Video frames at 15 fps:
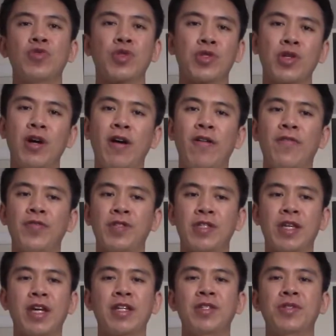solves
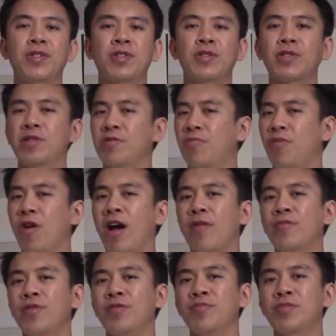cases,
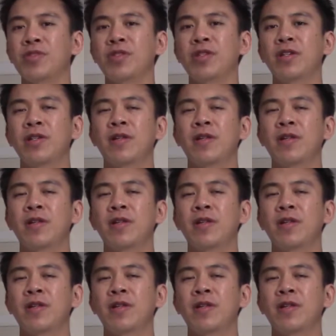problems